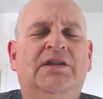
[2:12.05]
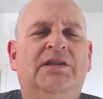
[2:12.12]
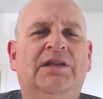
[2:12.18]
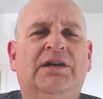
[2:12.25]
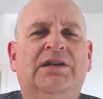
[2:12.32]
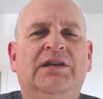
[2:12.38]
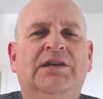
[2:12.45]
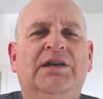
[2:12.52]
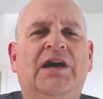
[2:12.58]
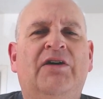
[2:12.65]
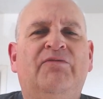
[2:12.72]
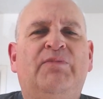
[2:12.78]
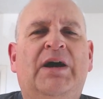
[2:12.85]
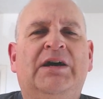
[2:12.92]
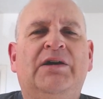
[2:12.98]
Luckily, I
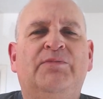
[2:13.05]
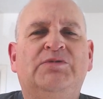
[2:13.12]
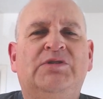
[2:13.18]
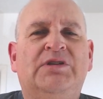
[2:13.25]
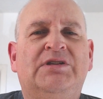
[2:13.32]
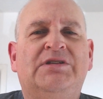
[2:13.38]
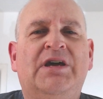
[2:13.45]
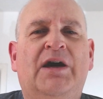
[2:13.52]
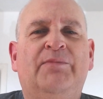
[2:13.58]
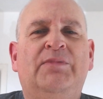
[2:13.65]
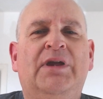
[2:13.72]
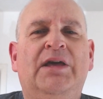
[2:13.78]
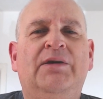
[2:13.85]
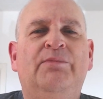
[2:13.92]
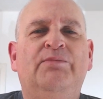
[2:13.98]
have backups of the tab
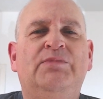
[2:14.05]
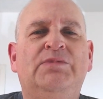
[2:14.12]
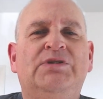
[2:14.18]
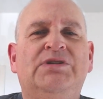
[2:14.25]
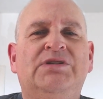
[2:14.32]
names,